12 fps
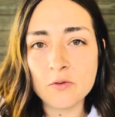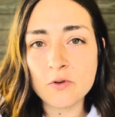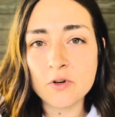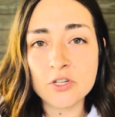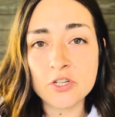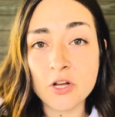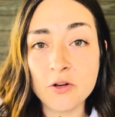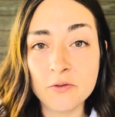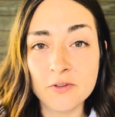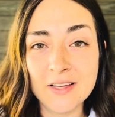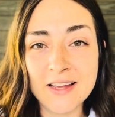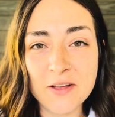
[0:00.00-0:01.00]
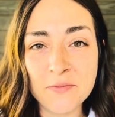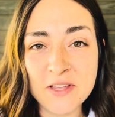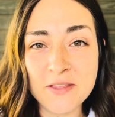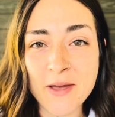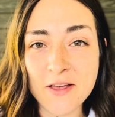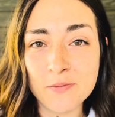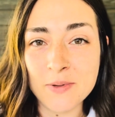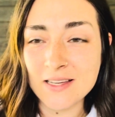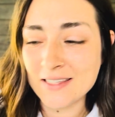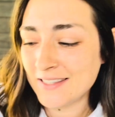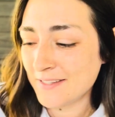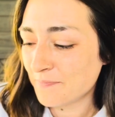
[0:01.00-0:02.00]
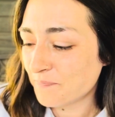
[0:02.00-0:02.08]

or show, and I'll be the mouthpiece.